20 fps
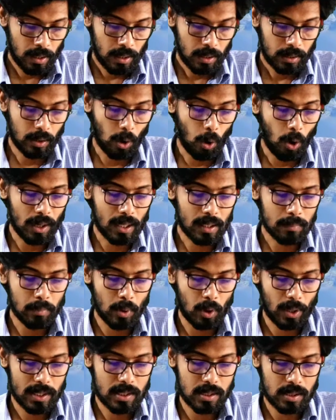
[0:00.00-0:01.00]
the older
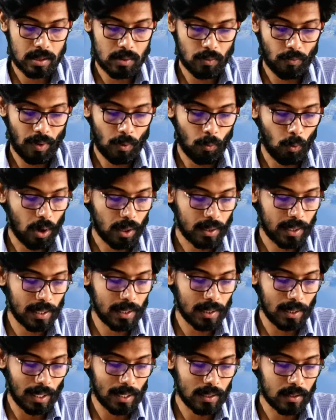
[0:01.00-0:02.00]
boys were
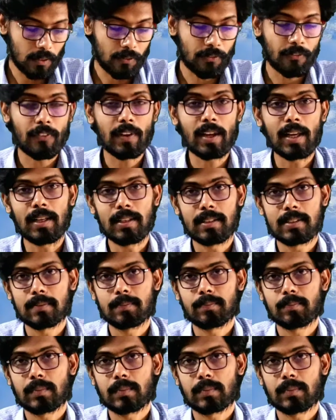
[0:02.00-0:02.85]
working in the field.